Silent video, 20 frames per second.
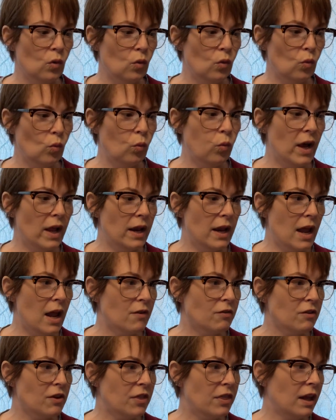what
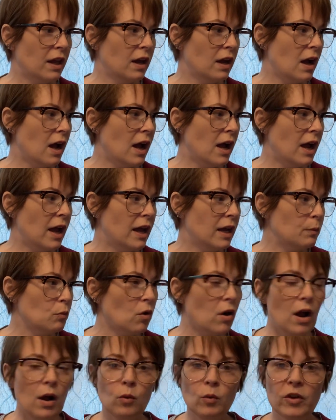everything I
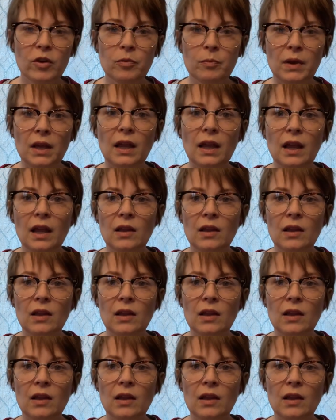brought with me.